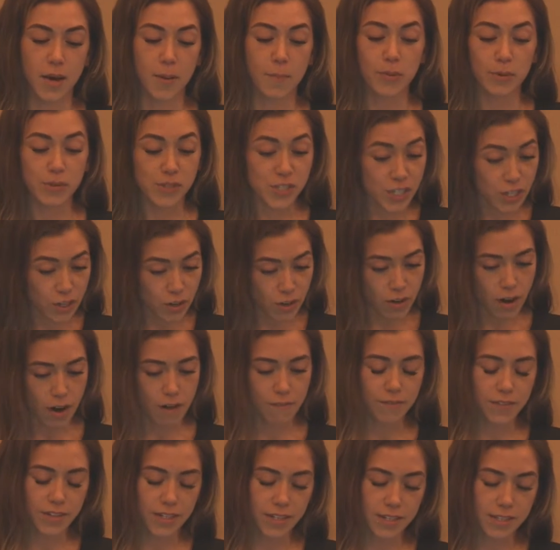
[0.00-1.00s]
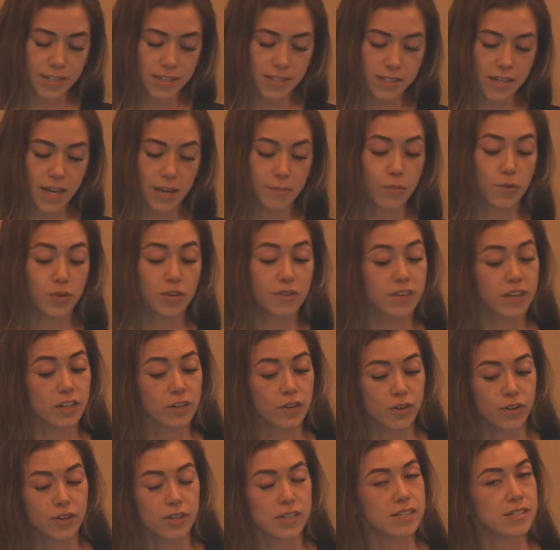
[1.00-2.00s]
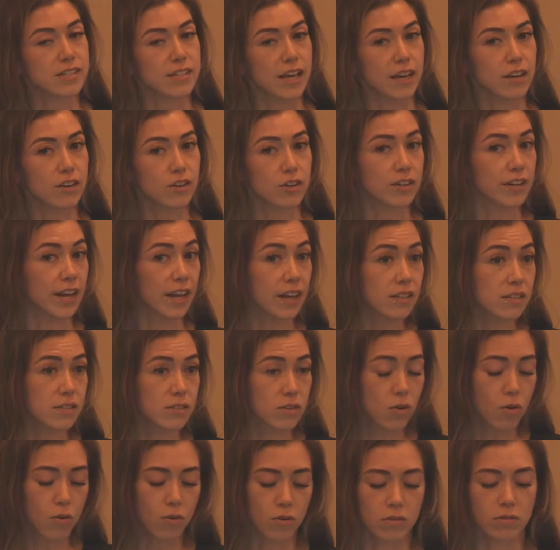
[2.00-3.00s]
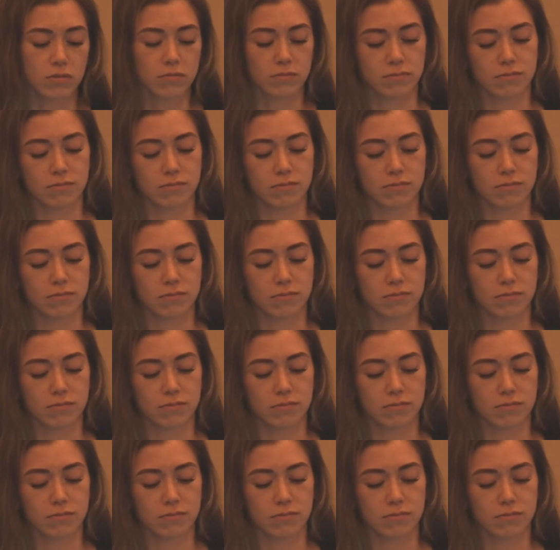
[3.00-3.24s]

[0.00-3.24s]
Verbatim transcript: boosting her confidence and motivating her to set her next goal.